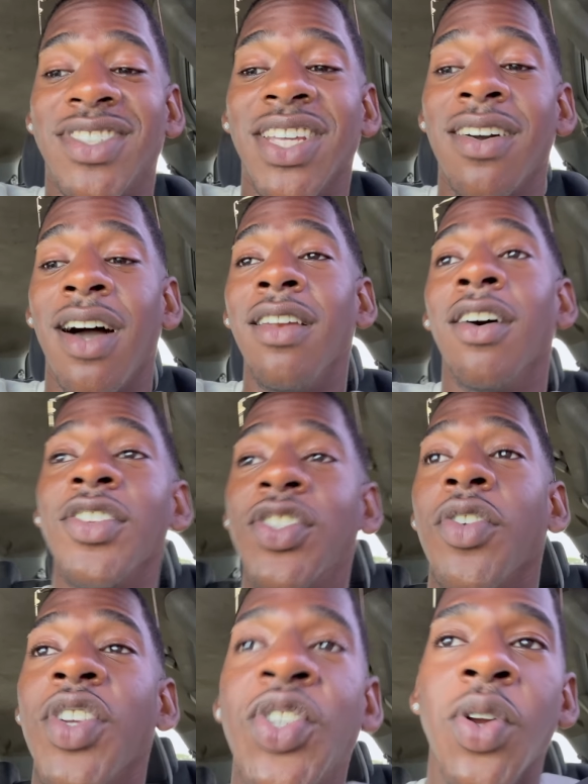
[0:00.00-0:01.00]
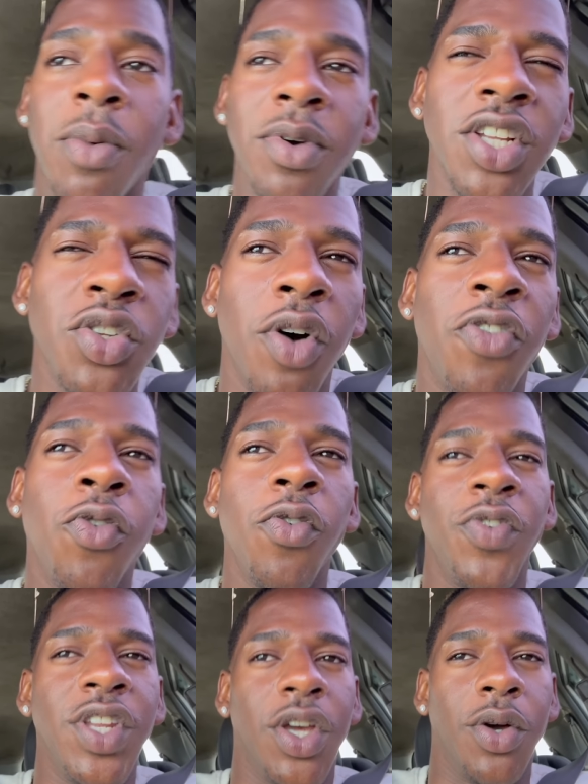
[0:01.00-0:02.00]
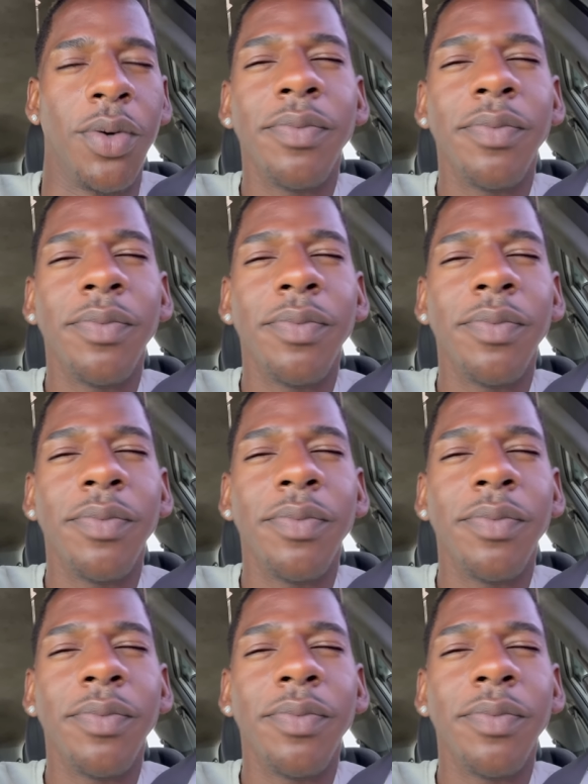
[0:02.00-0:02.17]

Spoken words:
To cut long story short, I'm gonna do a full video,